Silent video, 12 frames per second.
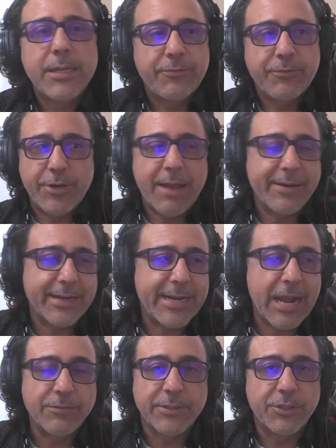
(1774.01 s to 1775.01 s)
If you have an
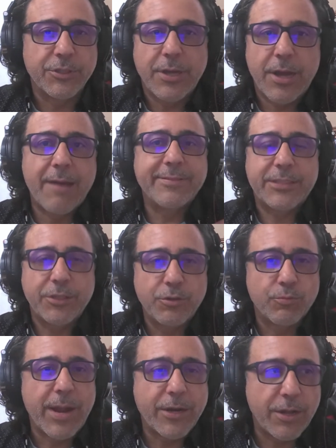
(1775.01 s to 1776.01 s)
accountant, you
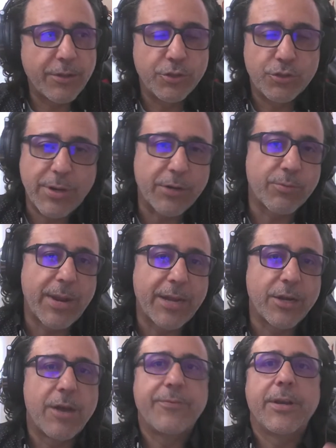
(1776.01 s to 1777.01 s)
try to write
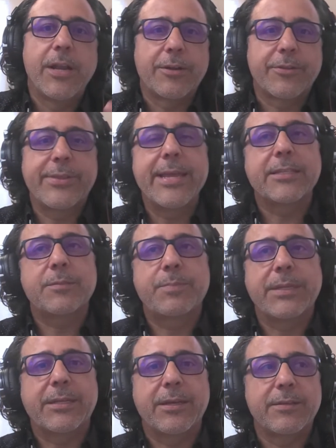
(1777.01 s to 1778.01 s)
off a lot of things
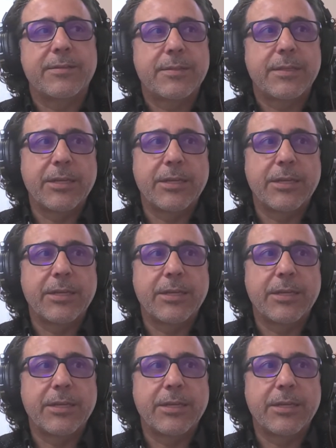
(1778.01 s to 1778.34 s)
because